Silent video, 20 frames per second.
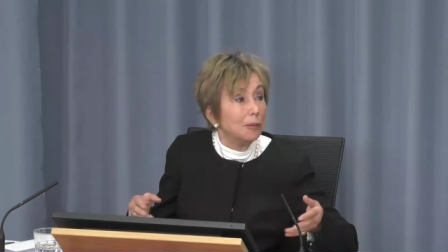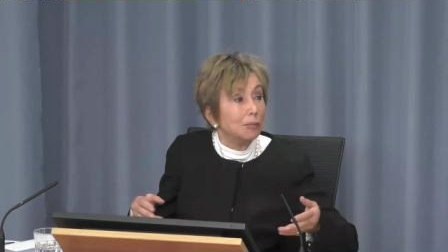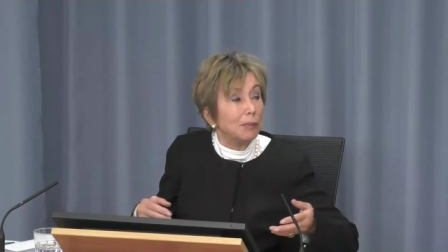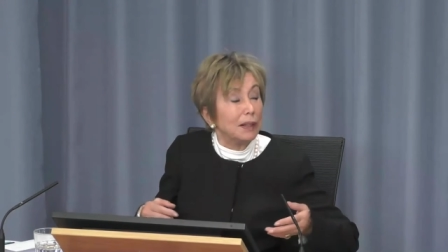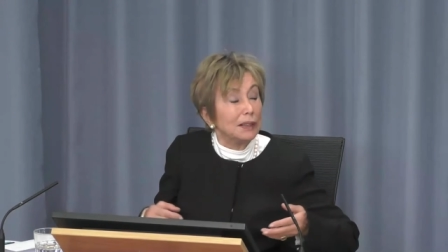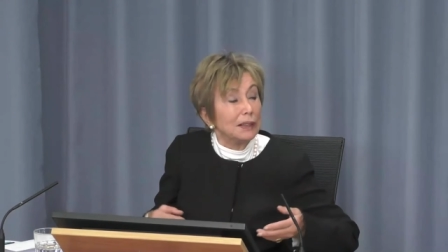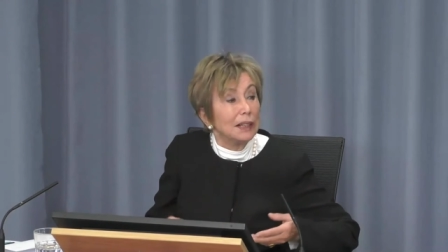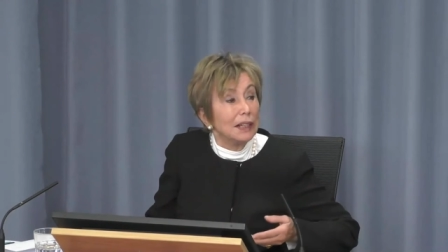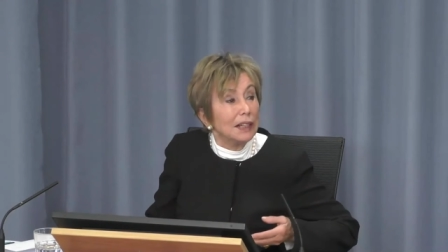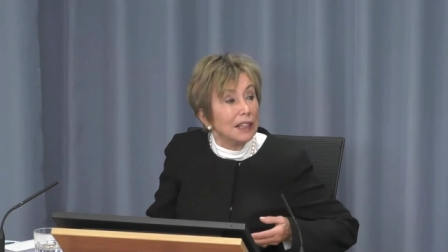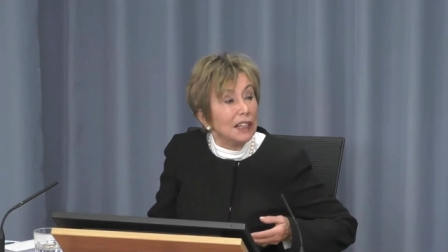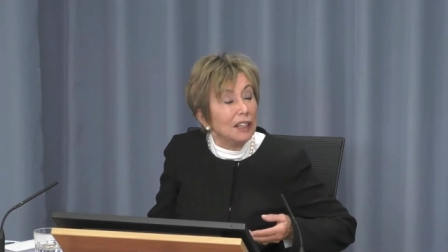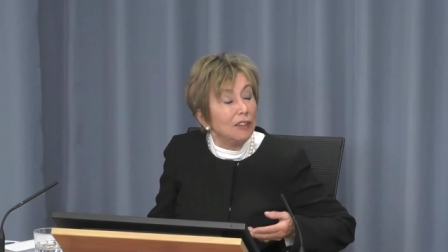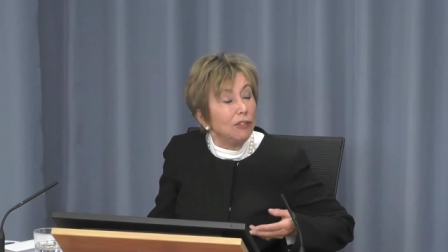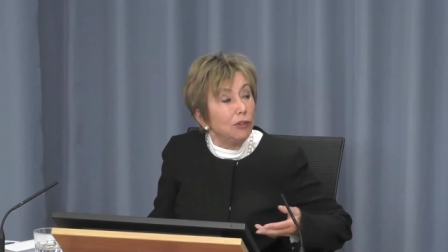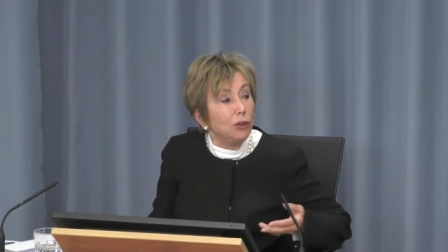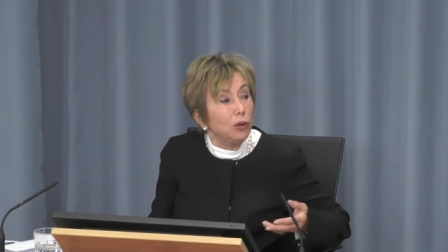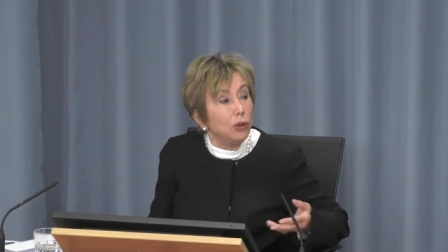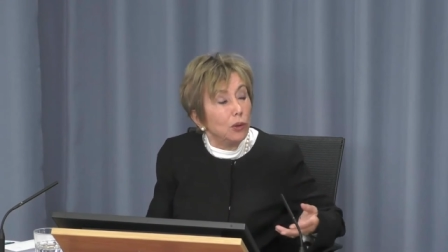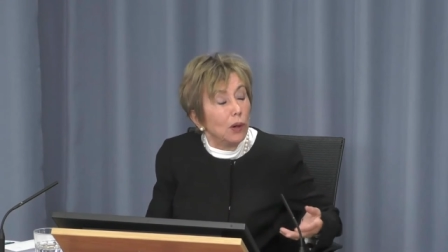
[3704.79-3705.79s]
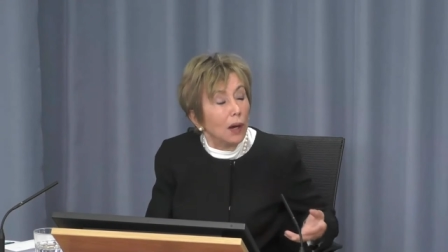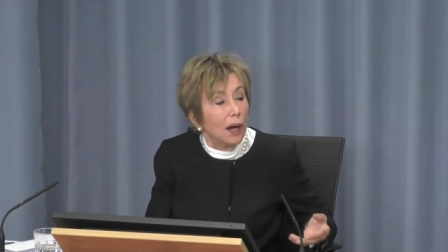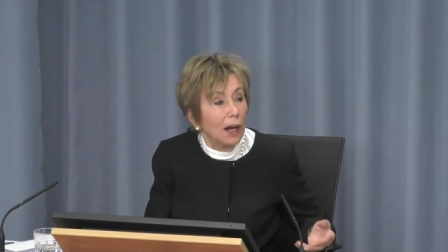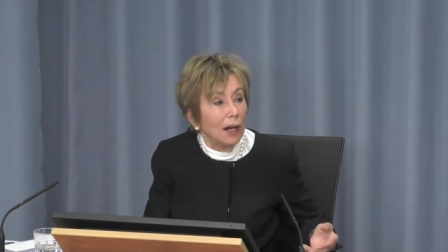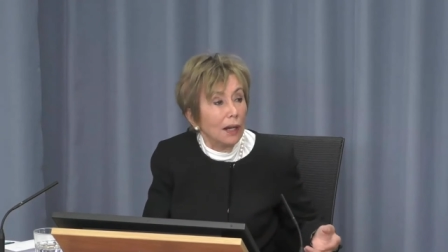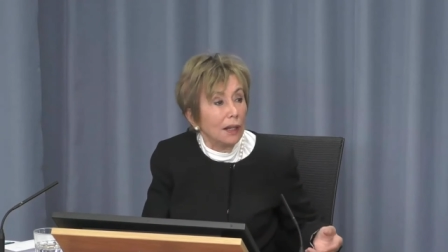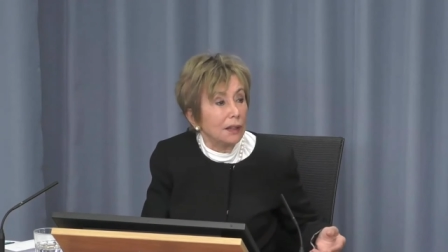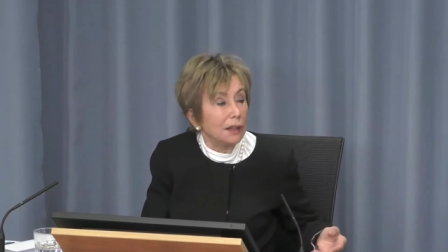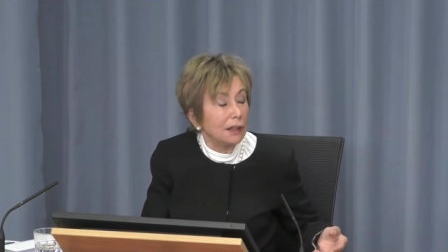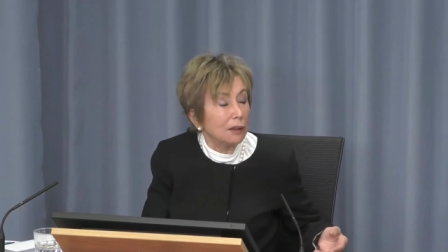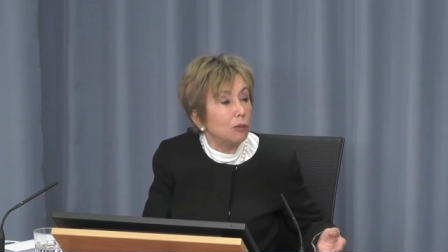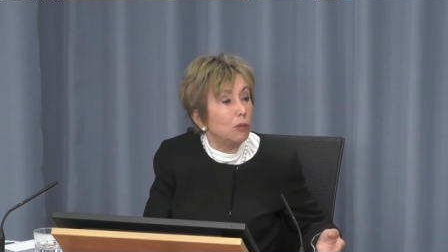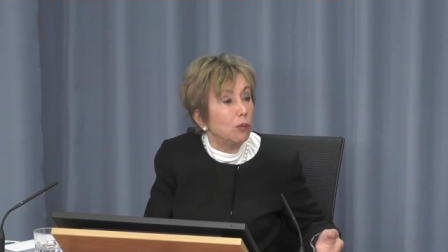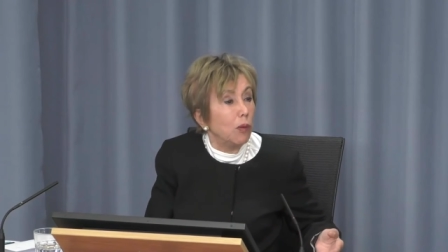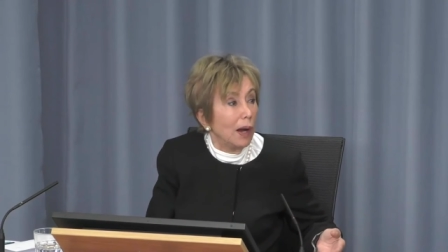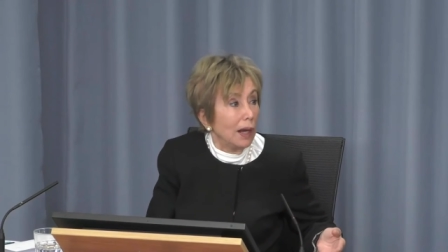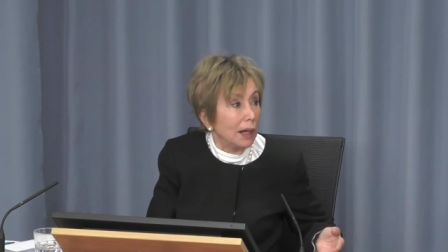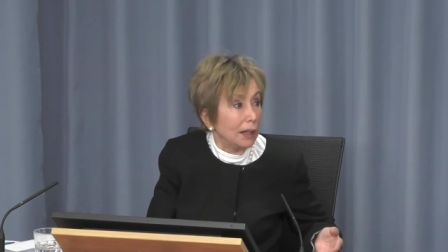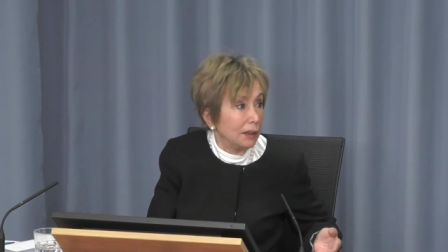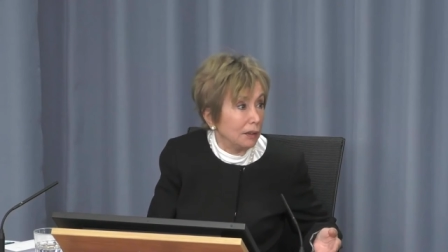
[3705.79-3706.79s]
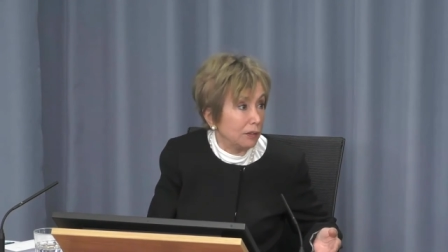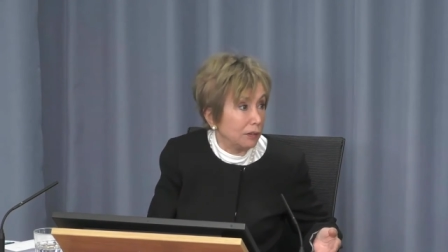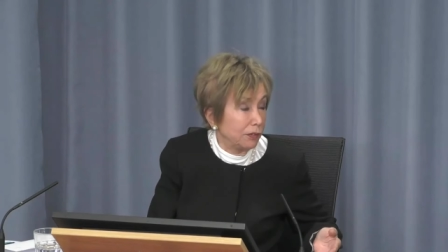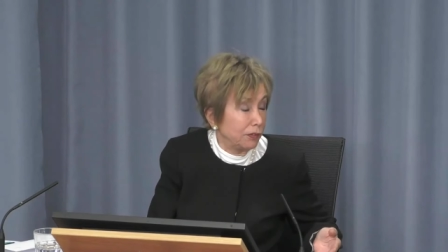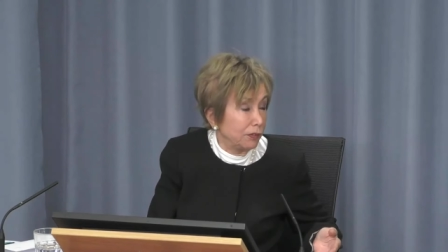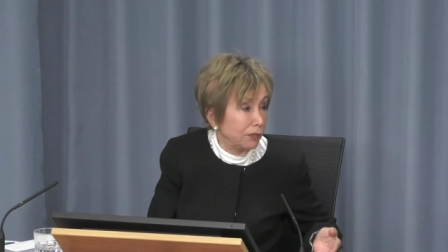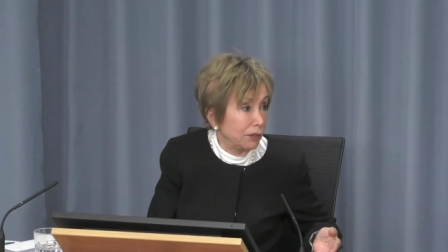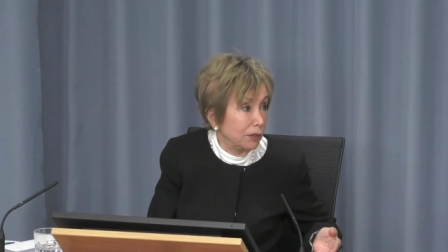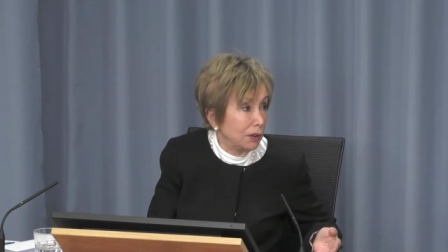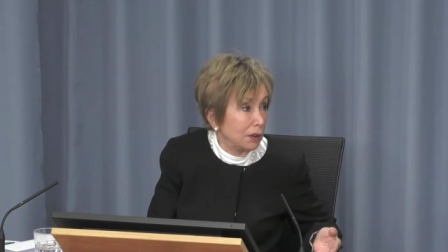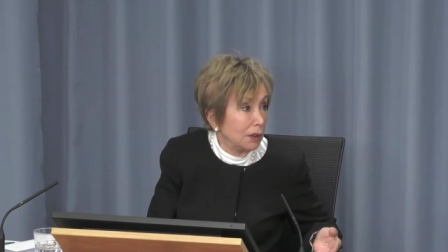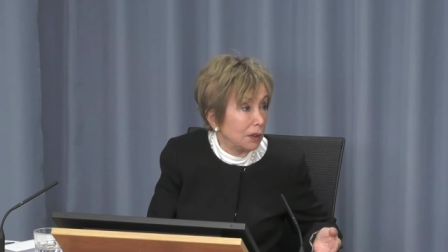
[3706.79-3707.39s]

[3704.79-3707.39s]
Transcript: But if you are the wife